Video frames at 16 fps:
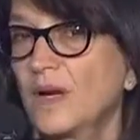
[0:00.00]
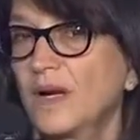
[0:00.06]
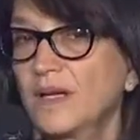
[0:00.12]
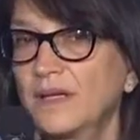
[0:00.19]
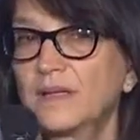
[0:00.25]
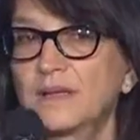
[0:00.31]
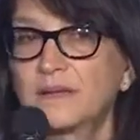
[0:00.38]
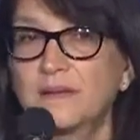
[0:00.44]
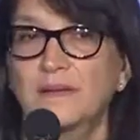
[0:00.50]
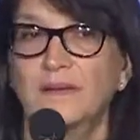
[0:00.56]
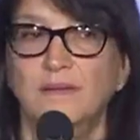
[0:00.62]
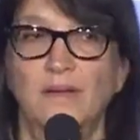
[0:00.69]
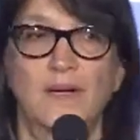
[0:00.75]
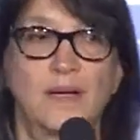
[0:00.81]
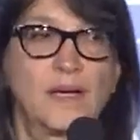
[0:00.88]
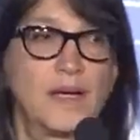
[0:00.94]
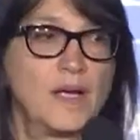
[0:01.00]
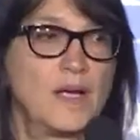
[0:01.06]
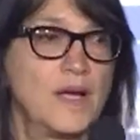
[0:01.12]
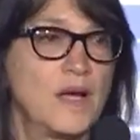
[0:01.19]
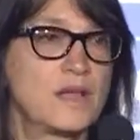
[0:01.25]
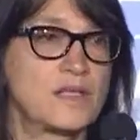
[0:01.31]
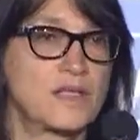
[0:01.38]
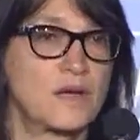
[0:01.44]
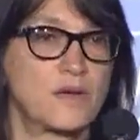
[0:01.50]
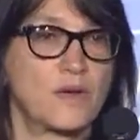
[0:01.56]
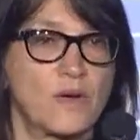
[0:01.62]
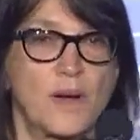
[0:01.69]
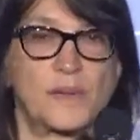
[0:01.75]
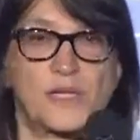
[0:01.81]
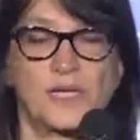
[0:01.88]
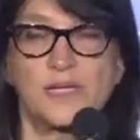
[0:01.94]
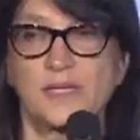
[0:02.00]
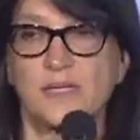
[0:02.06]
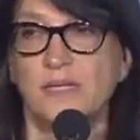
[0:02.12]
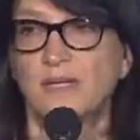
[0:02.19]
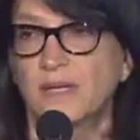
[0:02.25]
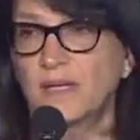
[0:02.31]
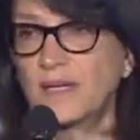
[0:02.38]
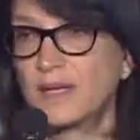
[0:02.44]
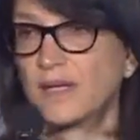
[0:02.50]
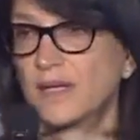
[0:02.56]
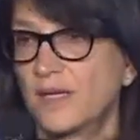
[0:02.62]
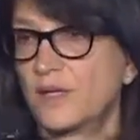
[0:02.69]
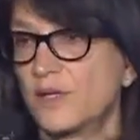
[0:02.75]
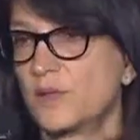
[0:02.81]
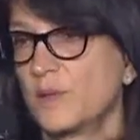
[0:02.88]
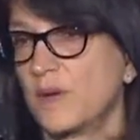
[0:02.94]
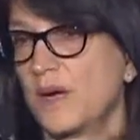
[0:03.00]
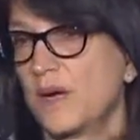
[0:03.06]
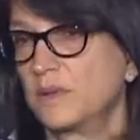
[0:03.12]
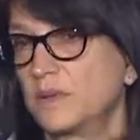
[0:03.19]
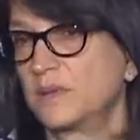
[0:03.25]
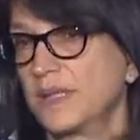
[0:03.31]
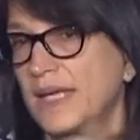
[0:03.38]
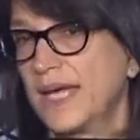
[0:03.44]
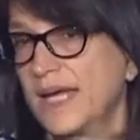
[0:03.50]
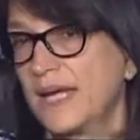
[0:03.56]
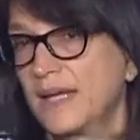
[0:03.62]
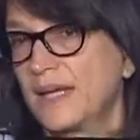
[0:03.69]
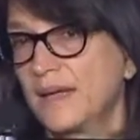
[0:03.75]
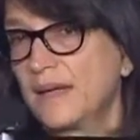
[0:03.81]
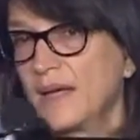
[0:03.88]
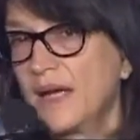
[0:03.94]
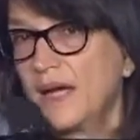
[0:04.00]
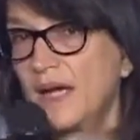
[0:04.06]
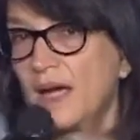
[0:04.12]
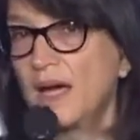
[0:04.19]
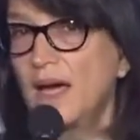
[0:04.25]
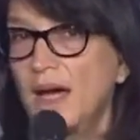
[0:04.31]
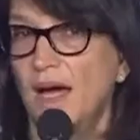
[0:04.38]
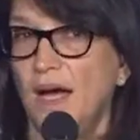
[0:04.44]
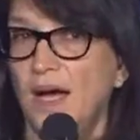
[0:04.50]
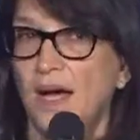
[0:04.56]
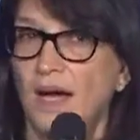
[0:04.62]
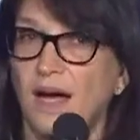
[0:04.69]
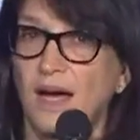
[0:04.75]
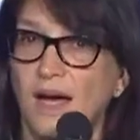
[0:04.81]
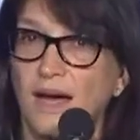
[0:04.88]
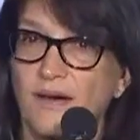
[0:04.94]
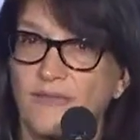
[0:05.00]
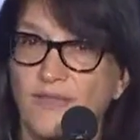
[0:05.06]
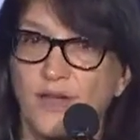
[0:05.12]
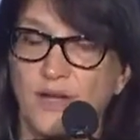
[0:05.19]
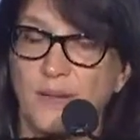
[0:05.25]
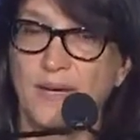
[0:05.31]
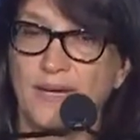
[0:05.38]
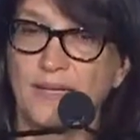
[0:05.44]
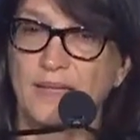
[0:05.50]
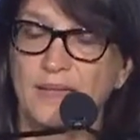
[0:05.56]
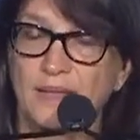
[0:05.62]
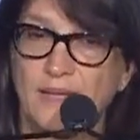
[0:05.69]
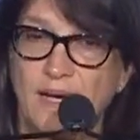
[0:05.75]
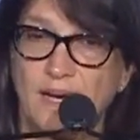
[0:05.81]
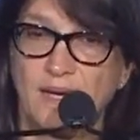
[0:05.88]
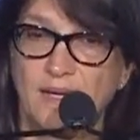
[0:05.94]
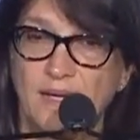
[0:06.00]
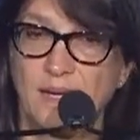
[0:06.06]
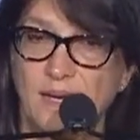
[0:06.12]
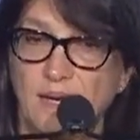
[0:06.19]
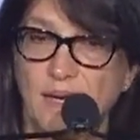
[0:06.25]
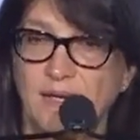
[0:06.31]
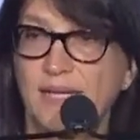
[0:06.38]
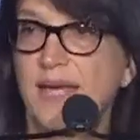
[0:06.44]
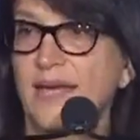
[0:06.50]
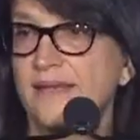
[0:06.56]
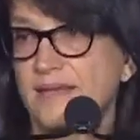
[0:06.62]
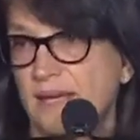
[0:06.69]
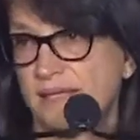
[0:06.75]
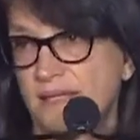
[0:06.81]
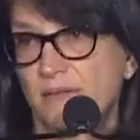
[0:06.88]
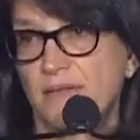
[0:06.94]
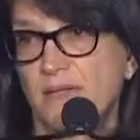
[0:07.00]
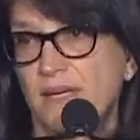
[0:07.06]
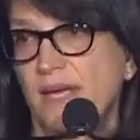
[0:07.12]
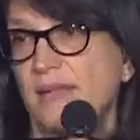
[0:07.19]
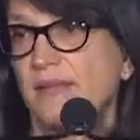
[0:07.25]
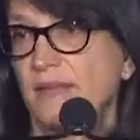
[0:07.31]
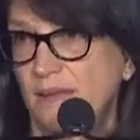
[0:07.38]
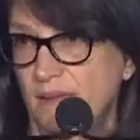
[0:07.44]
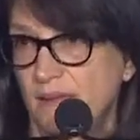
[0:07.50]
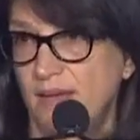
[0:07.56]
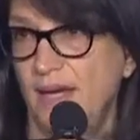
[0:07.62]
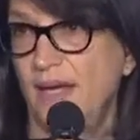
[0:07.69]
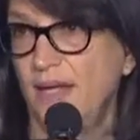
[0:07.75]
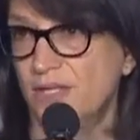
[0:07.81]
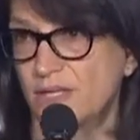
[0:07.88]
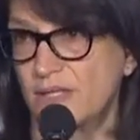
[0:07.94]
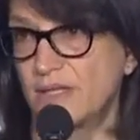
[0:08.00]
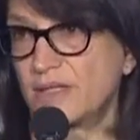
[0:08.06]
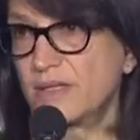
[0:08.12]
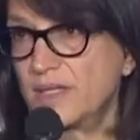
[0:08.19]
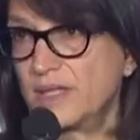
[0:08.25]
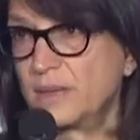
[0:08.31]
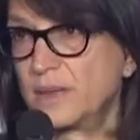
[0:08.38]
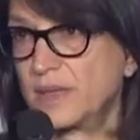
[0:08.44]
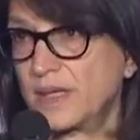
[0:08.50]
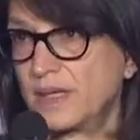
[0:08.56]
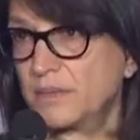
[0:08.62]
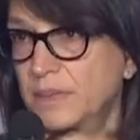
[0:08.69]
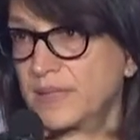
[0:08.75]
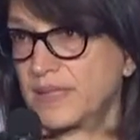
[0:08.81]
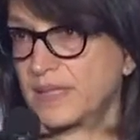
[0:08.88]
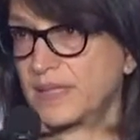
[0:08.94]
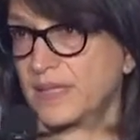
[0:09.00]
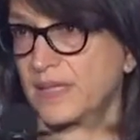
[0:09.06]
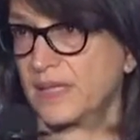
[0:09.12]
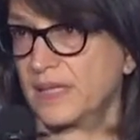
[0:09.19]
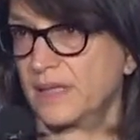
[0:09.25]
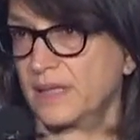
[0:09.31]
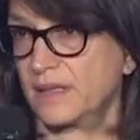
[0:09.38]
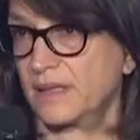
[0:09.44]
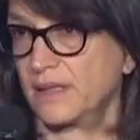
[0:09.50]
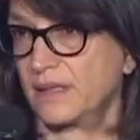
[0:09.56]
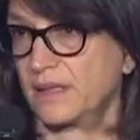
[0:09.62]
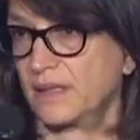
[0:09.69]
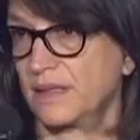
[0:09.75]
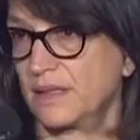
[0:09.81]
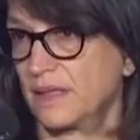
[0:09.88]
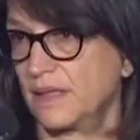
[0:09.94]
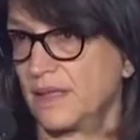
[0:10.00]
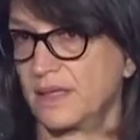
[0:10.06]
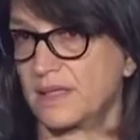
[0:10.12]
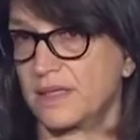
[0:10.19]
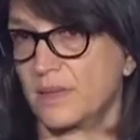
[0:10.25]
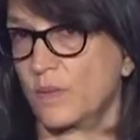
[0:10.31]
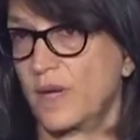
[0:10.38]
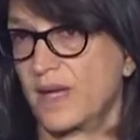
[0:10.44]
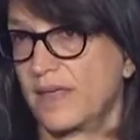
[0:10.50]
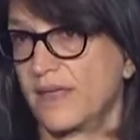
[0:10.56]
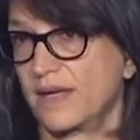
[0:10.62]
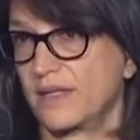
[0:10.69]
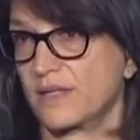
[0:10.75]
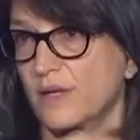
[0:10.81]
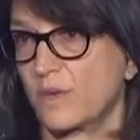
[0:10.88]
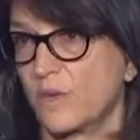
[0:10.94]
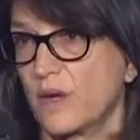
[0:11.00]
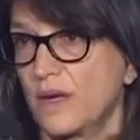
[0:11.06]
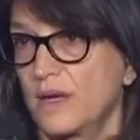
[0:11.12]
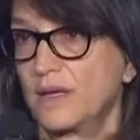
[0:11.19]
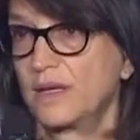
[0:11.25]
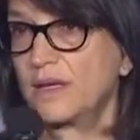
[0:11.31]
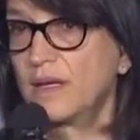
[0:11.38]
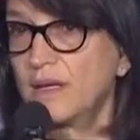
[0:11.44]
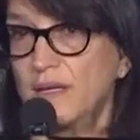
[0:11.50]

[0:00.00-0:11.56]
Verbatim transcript: that they need. Right. So corruption is a huge problem in Haiti. I've thought about it a lot. Uh, yes, as you said, the Haitians are deeply complicit in it. It's the way things are run.